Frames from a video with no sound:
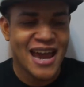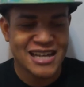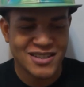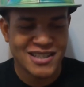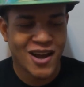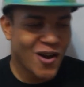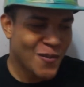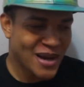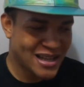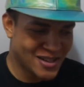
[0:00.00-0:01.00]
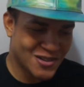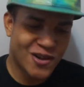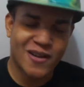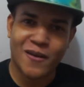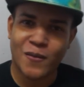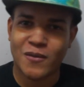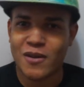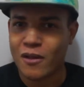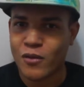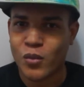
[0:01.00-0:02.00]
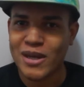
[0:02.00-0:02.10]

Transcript: And so I was like, oh man, there's all our all the